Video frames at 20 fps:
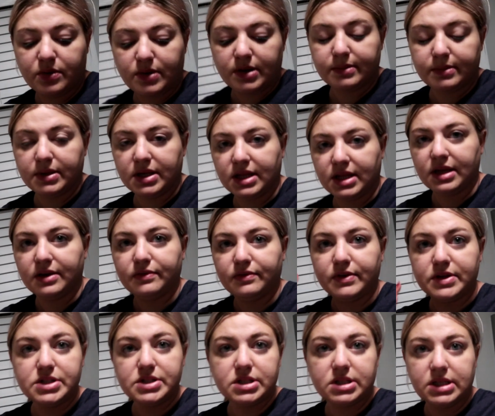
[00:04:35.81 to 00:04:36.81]
Oh, I'm gonna
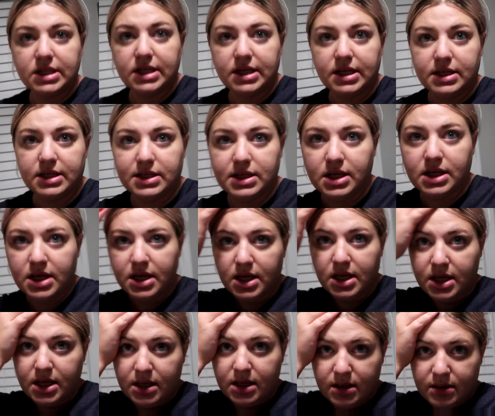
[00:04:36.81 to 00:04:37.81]
get fresh and clean.
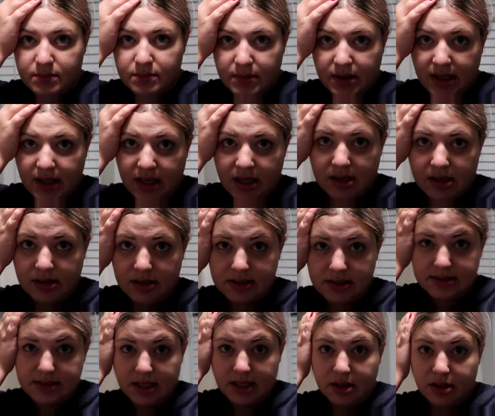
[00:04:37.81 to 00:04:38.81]
My hair
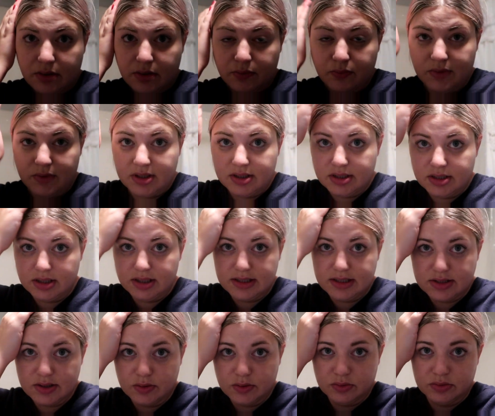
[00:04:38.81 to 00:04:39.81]
is like 3
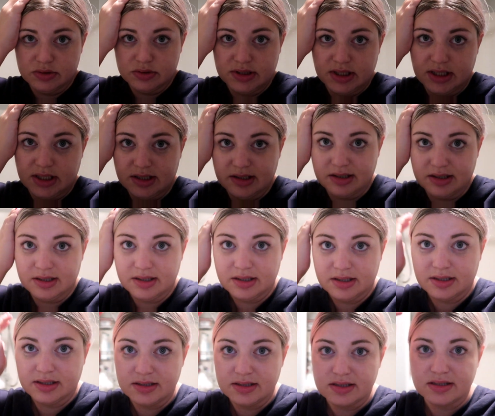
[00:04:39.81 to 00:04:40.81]
days old
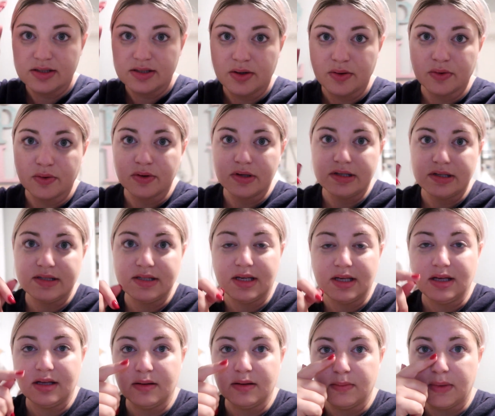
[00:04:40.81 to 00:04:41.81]
here. It's so
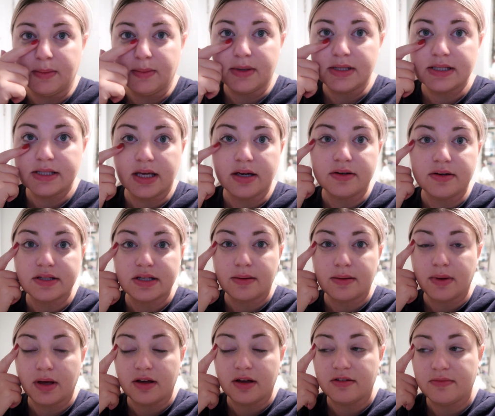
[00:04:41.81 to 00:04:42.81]
greasy. My mascara is
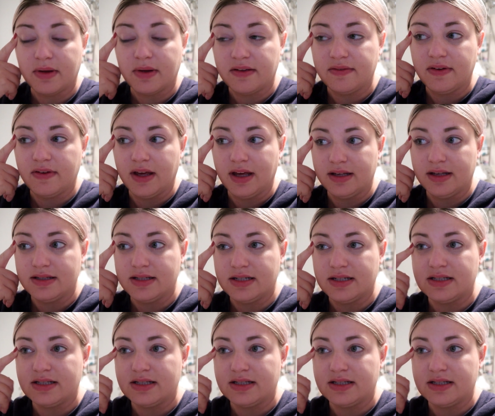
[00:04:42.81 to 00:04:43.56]
coming off my face.